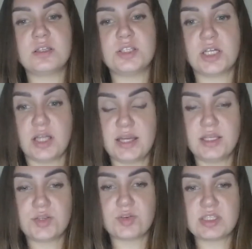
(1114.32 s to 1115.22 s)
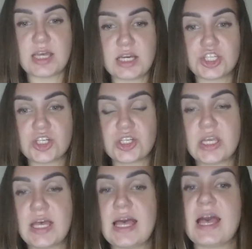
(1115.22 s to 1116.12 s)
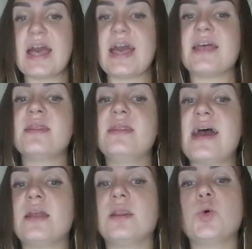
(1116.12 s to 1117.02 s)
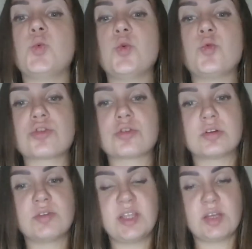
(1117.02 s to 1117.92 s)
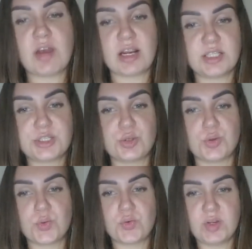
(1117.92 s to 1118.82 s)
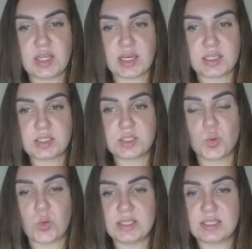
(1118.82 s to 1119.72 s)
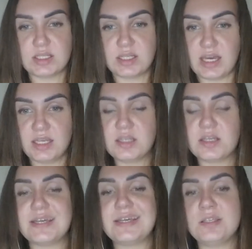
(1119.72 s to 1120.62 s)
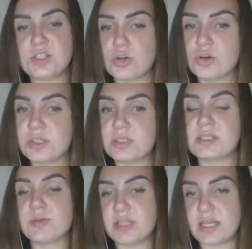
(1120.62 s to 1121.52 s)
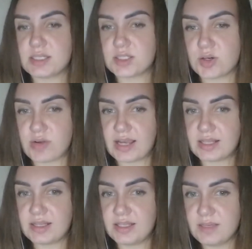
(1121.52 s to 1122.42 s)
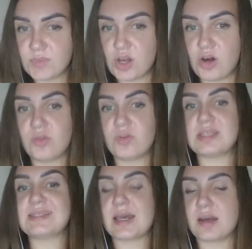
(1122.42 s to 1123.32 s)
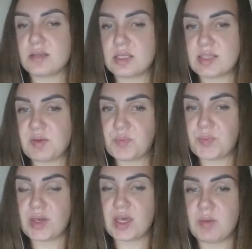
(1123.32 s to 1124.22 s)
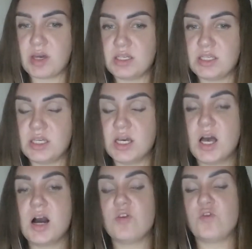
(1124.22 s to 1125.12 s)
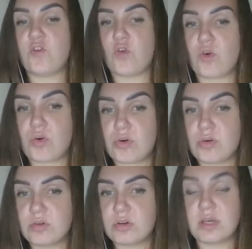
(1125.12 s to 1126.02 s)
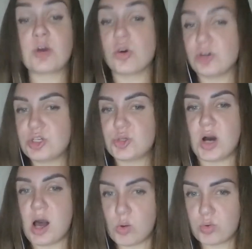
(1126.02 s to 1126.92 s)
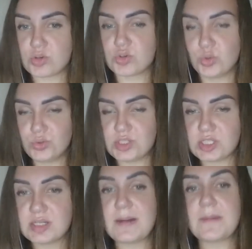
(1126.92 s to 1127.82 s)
declined transaction, and then we were redirected to 3DS once again, inserted 3DS correctly on the second attempt MID for according to our rules,